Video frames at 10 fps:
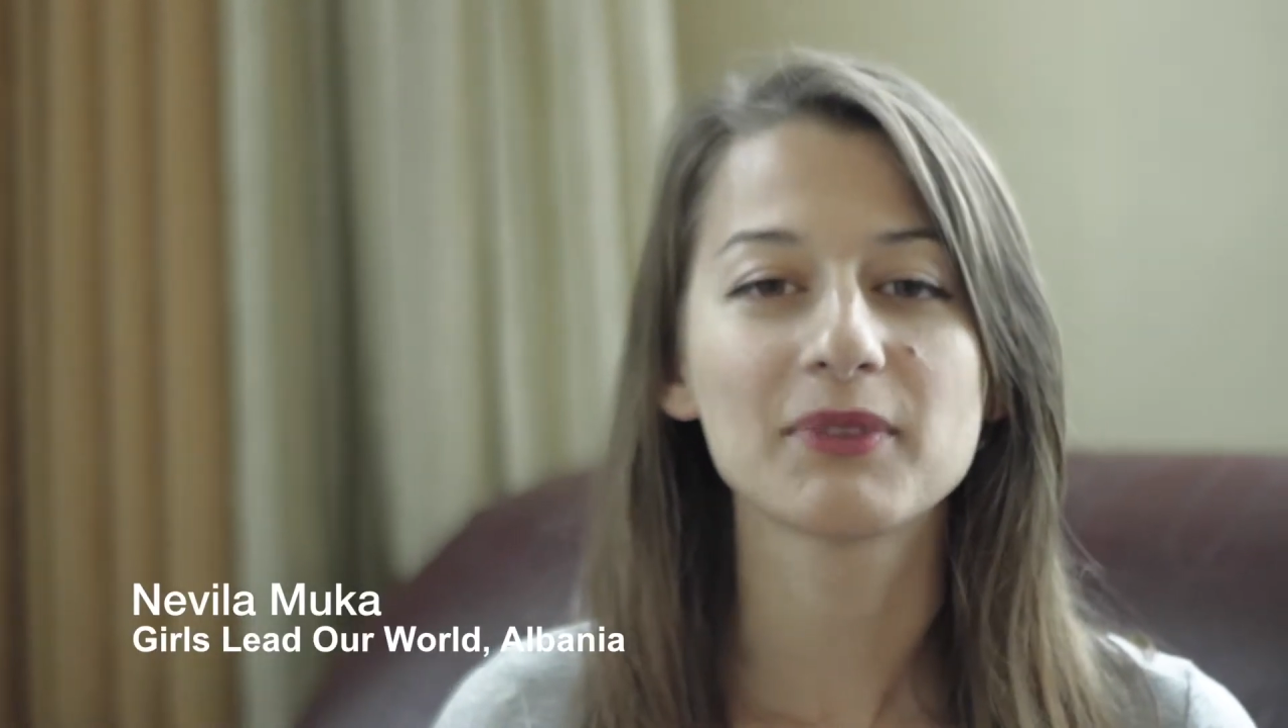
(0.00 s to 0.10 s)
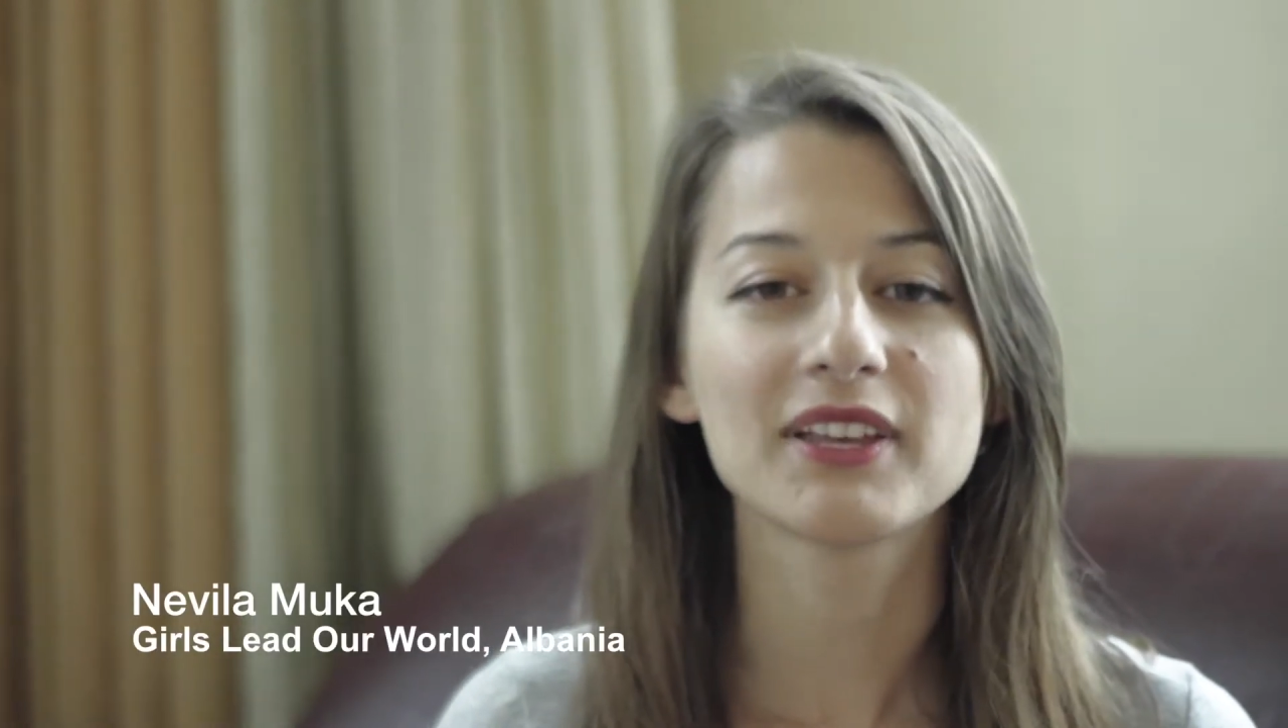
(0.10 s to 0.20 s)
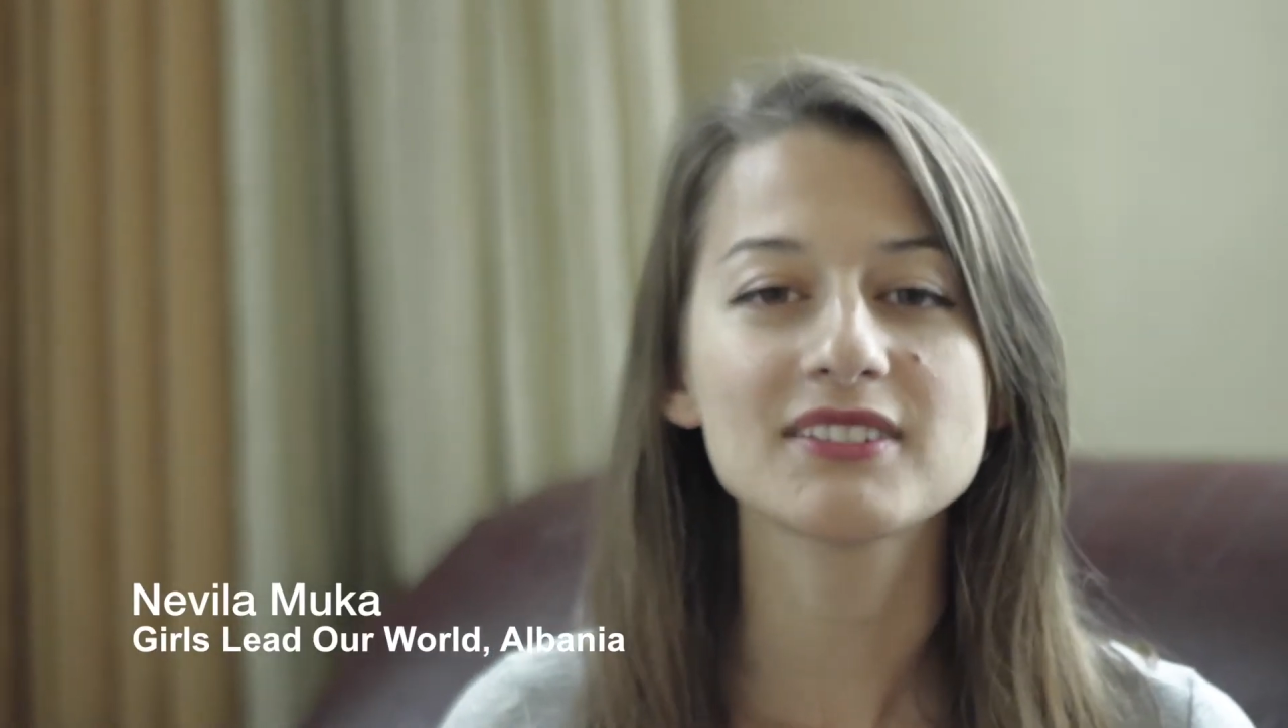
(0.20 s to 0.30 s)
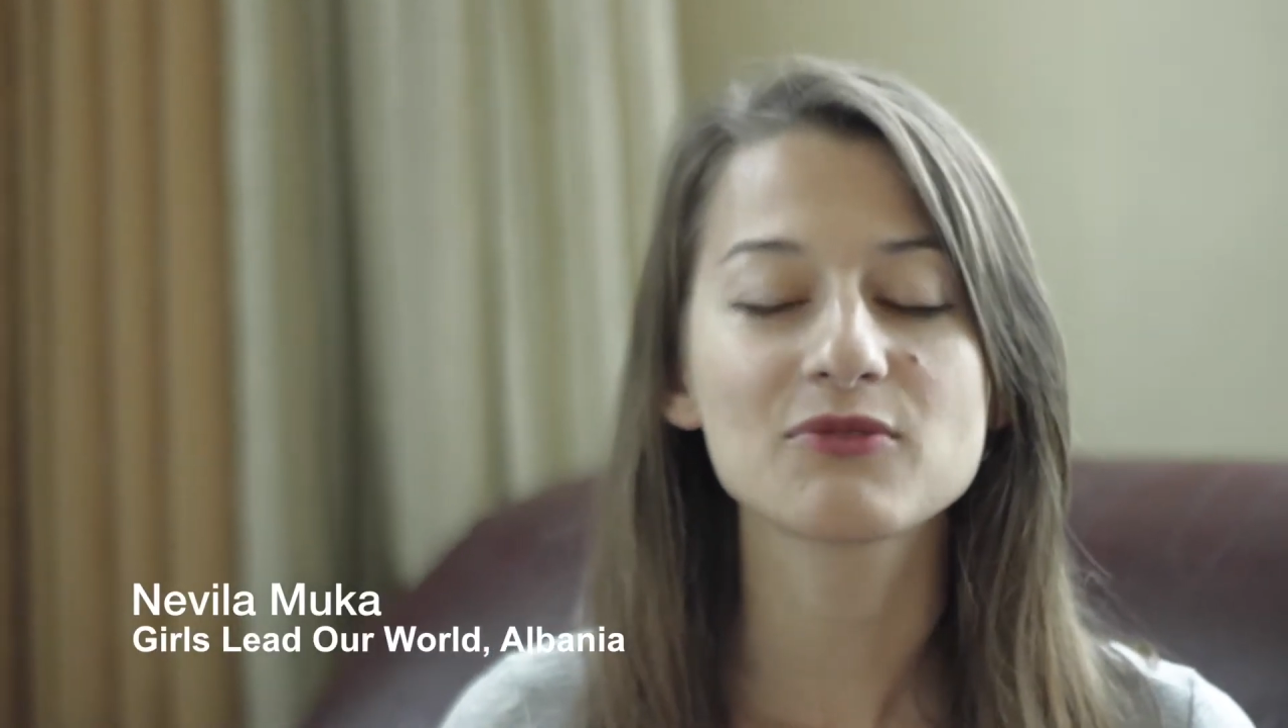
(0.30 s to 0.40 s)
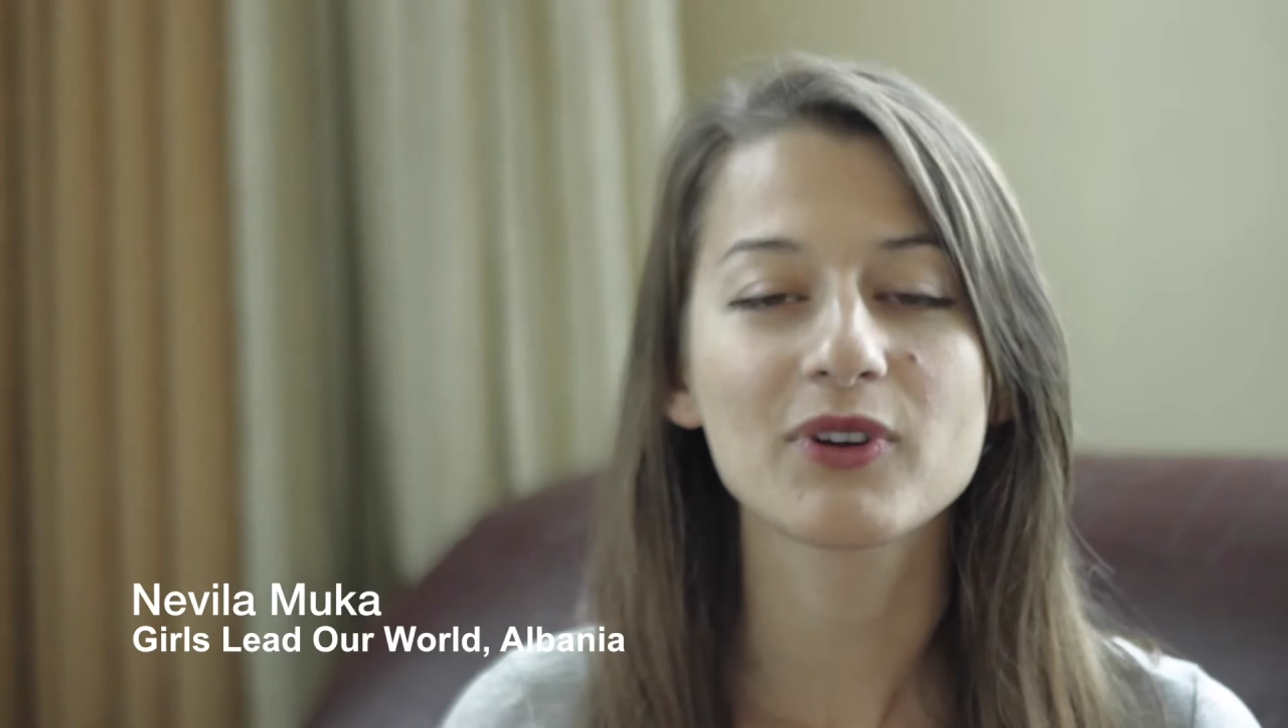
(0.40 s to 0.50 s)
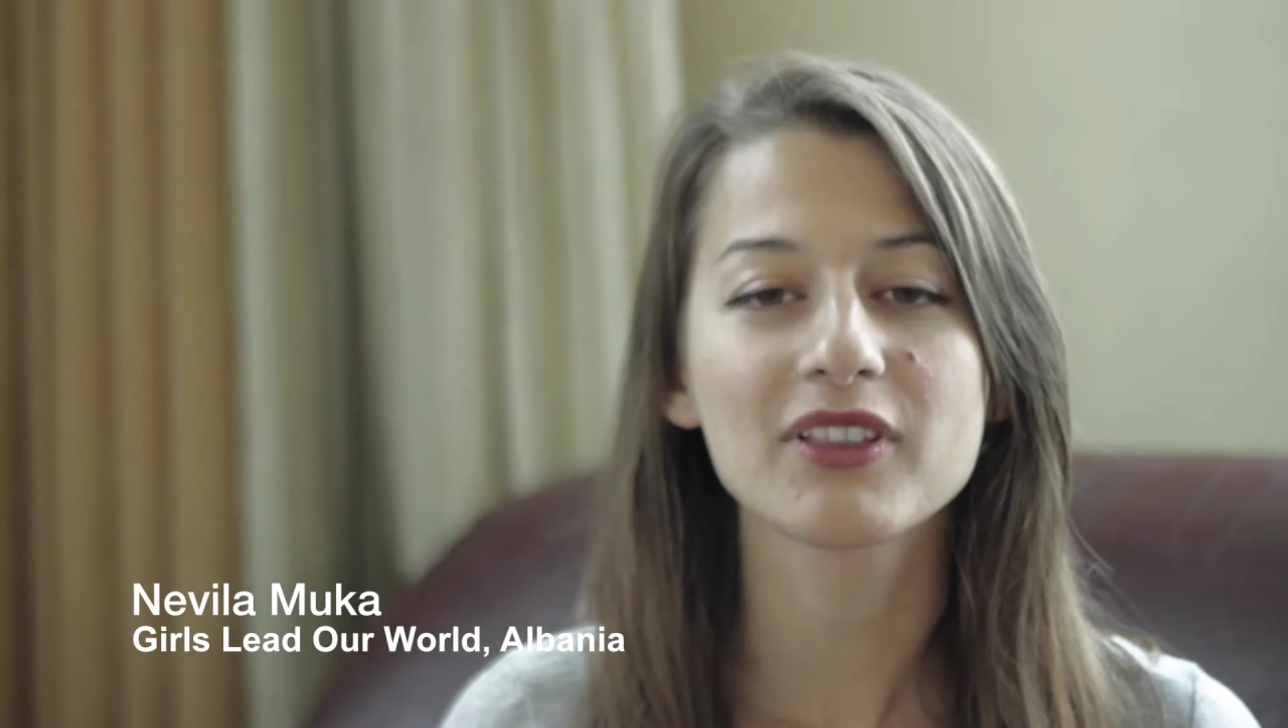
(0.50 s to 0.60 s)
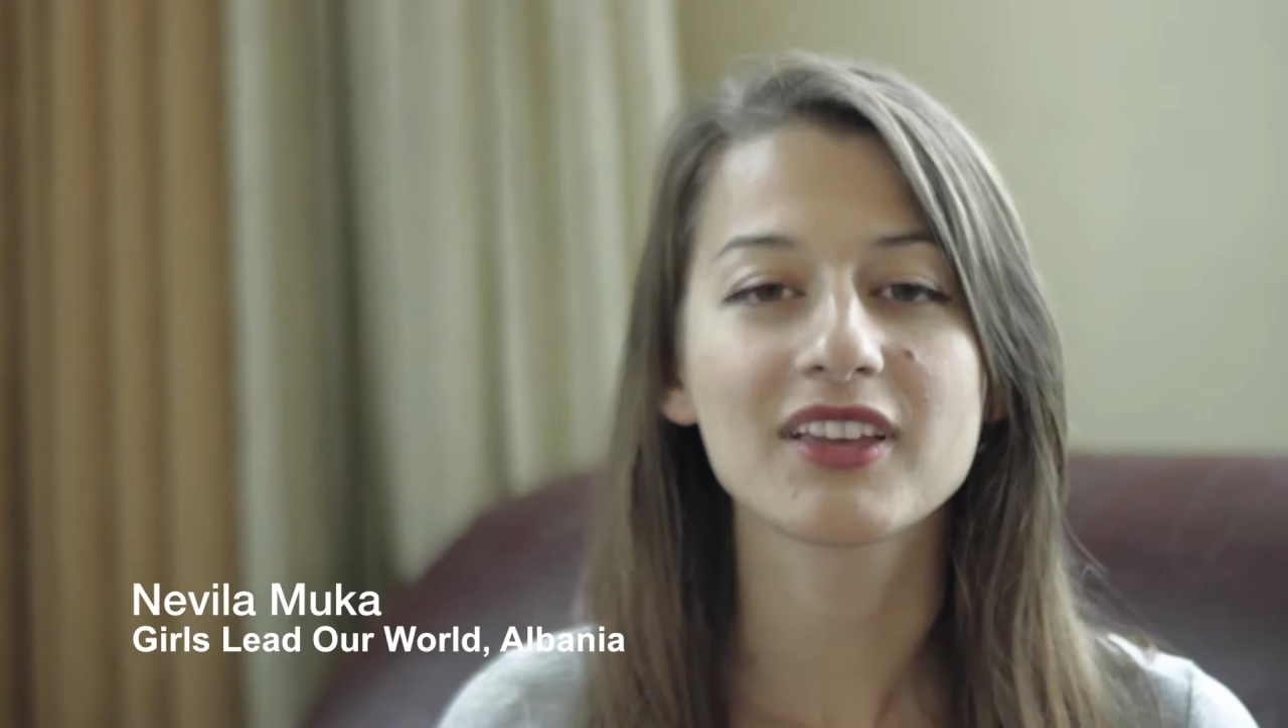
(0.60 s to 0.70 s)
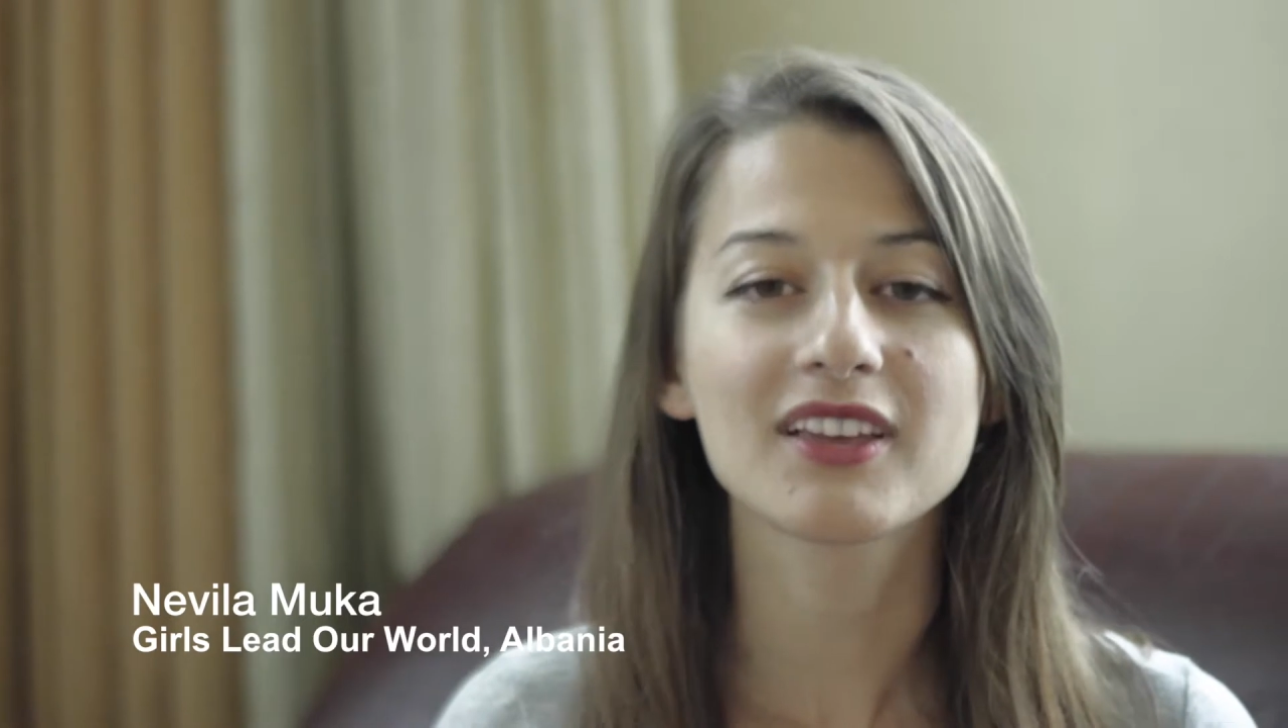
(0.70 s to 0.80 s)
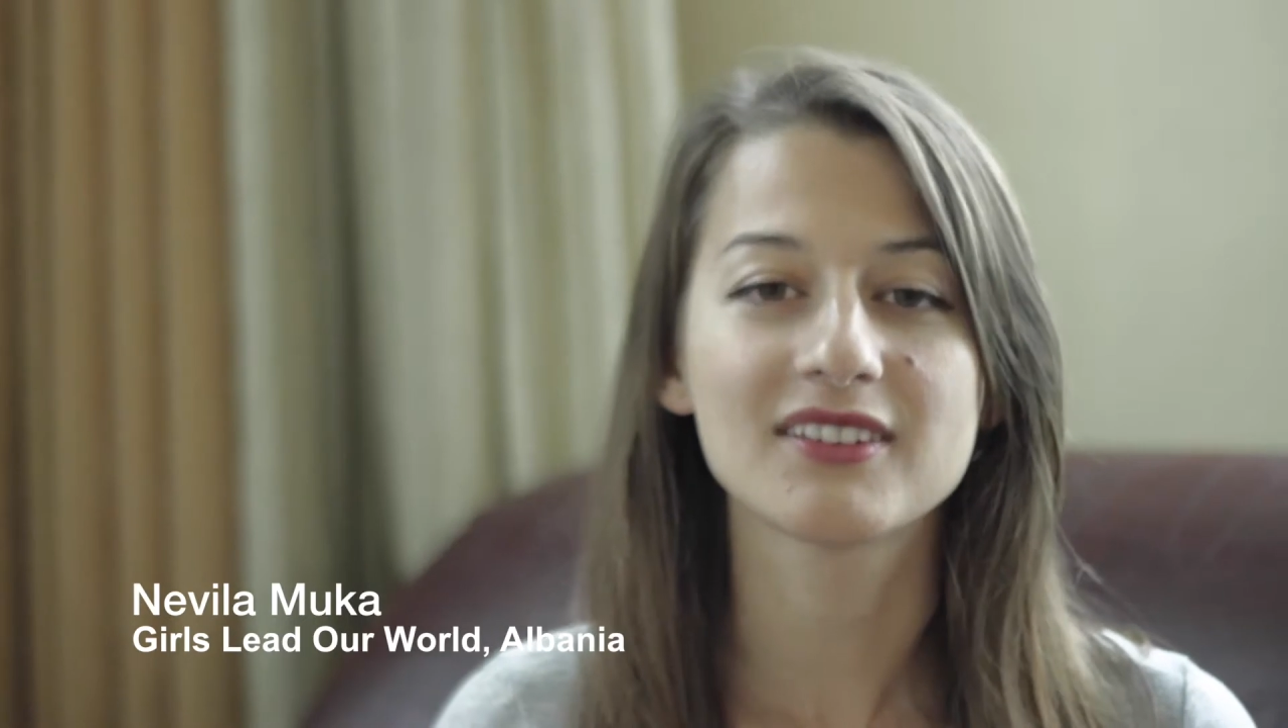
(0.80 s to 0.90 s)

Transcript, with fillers: place where they